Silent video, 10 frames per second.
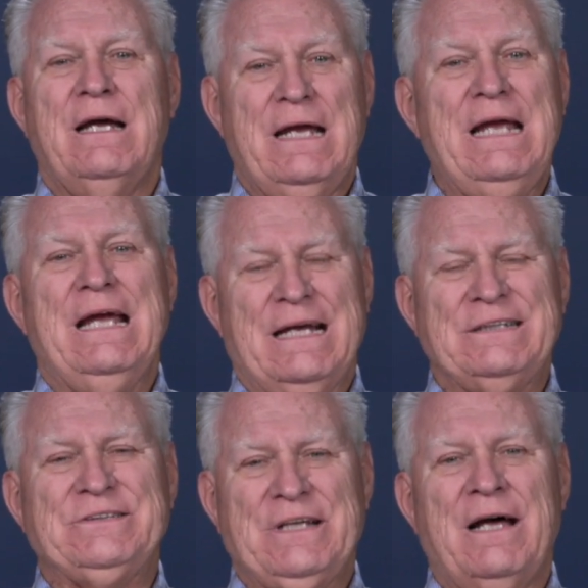He
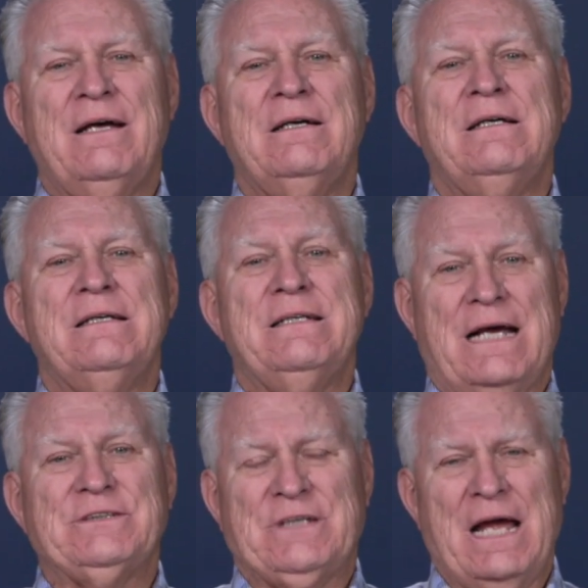is the
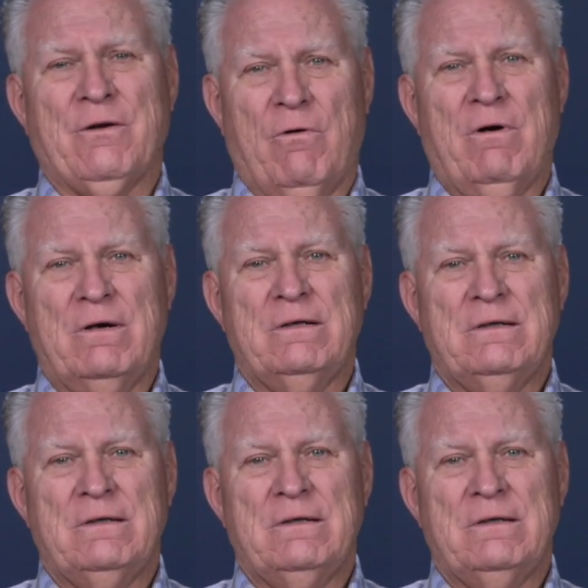testator.